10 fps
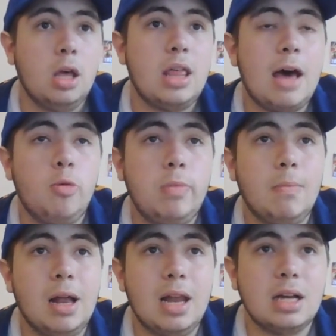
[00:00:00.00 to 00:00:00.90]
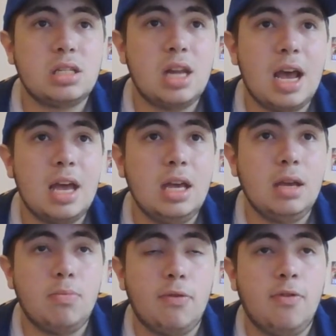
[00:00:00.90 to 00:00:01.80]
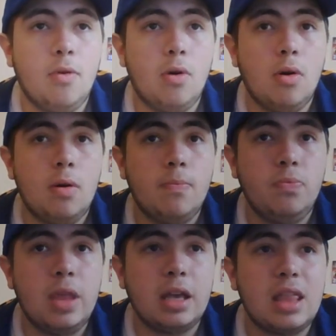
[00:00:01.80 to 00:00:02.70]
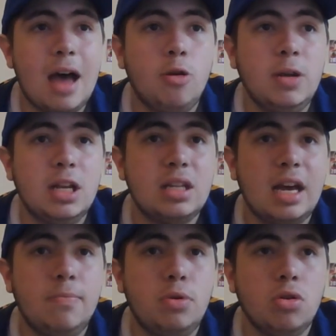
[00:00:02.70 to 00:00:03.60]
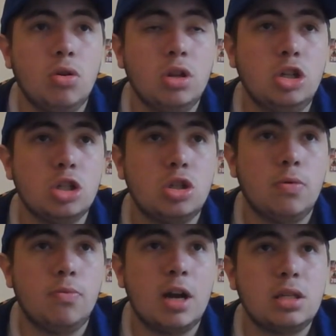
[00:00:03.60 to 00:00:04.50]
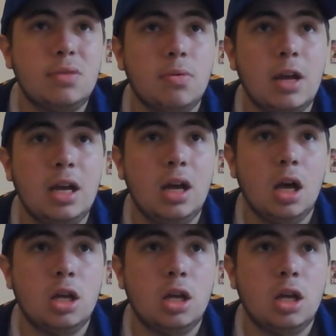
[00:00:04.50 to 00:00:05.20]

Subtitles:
that'll be my last day before, like, that'll be a day purely just to rest for me